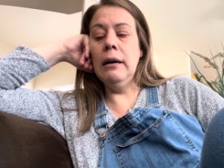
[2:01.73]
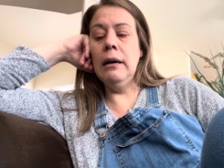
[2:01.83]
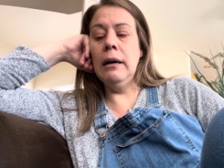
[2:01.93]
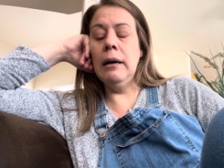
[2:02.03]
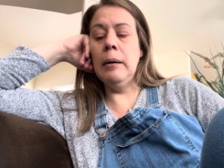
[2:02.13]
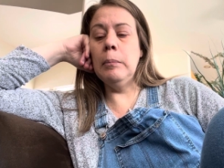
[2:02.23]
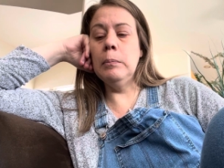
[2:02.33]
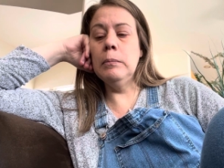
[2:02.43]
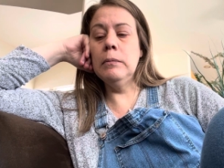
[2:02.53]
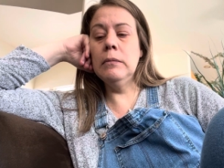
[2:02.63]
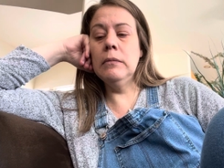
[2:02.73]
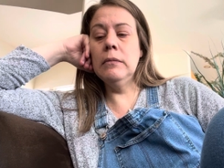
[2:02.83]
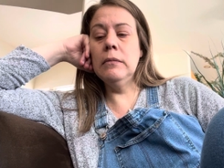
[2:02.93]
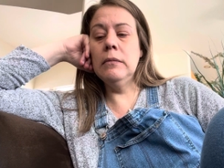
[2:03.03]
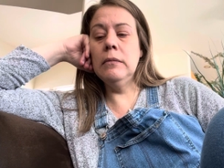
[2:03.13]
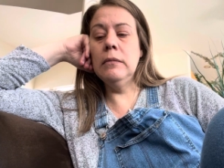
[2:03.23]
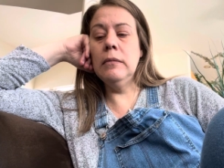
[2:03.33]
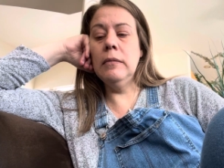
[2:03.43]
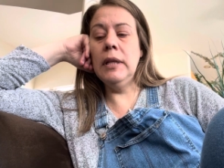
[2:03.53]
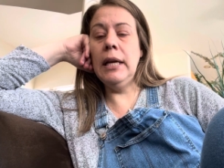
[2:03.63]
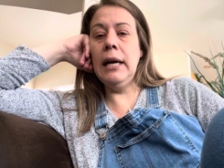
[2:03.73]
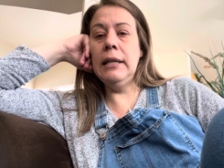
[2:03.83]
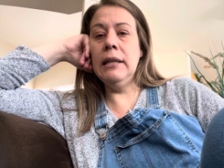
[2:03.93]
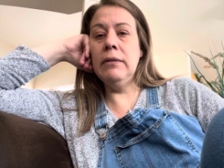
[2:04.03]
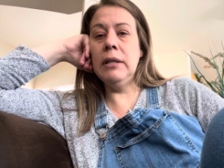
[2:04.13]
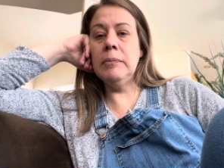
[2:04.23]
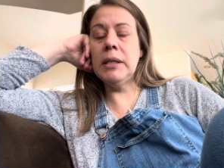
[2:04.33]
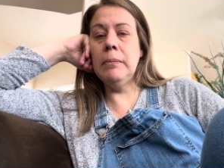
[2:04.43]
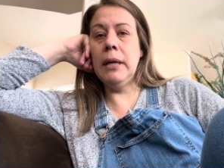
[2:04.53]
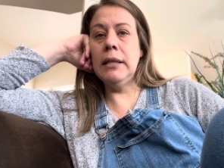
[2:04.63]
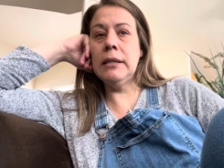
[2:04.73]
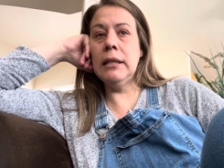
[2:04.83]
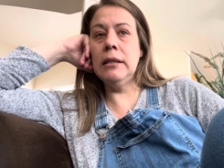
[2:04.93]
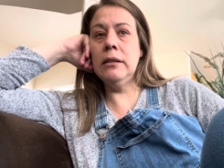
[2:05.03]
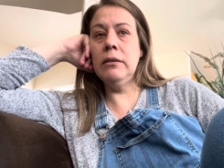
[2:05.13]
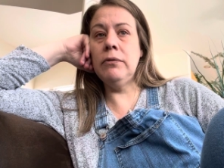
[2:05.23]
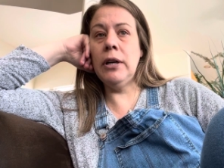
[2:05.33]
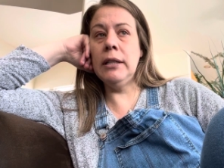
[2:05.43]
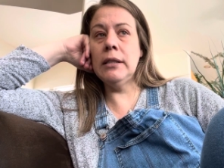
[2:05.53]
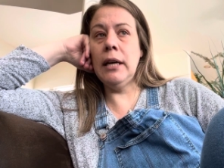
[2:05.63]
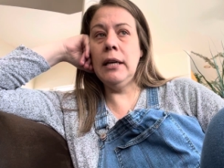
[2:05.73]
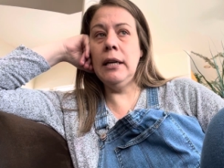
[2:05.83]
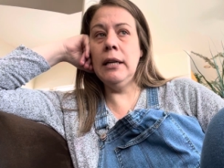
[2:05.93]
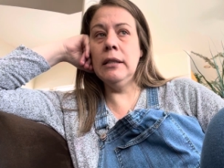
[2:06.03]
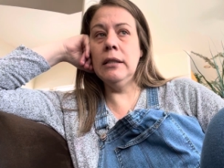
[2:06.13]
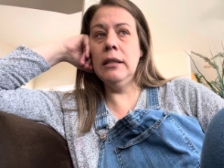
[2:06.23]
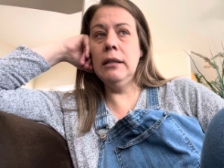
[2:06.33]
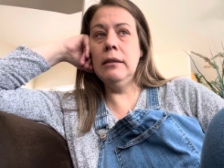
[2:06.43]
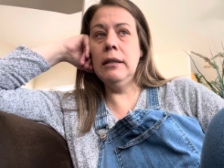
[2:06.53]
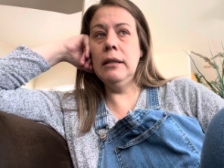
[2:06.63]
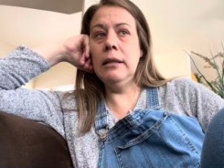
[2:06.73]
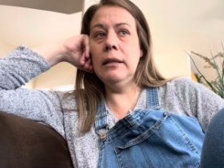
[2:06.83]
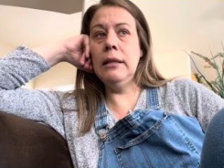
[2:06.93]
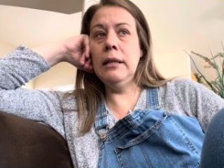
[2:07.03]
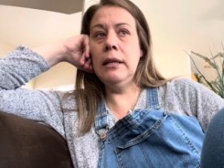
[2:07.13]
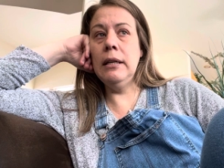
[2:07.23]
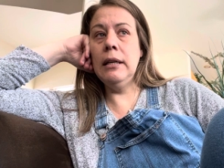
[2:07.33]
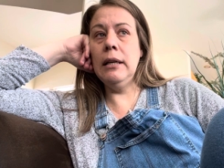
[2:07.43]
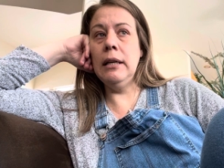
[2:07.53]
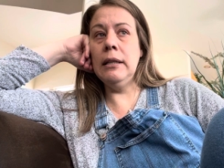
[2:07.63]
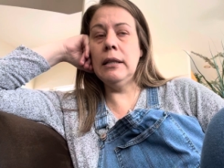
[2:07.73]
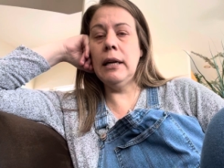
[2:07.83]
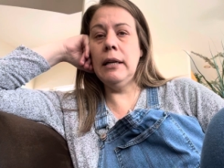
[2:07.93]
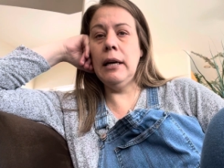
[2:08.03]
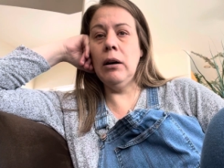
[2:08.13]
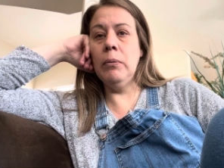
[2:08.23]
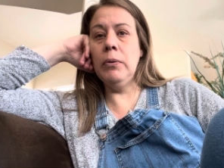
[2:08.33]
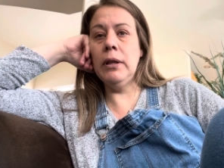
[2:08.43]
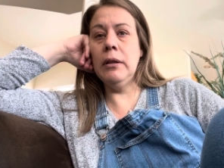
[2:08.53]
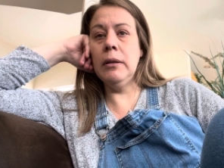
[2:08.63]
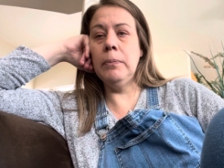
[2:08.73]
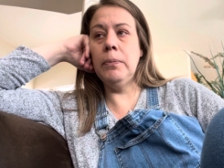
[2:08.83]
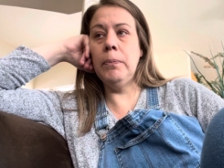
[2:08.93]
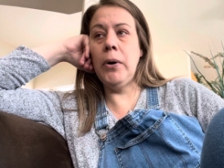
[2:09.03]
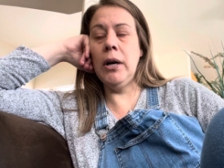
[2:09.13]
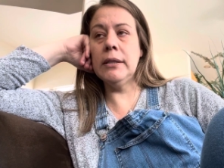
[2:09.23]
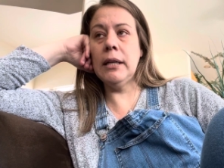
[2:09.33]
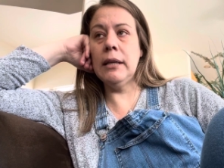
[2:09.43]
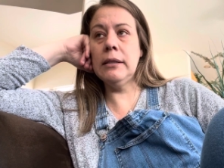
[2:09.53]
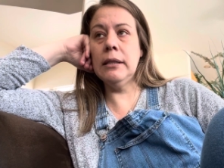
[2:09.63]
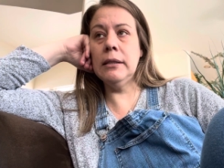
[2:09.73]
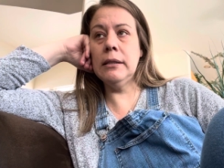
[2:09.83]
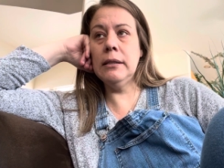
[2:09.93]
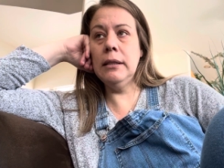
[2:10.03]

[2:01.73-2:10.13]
um, they had given him some medicine for anxiety and, and to kind of help with the process, because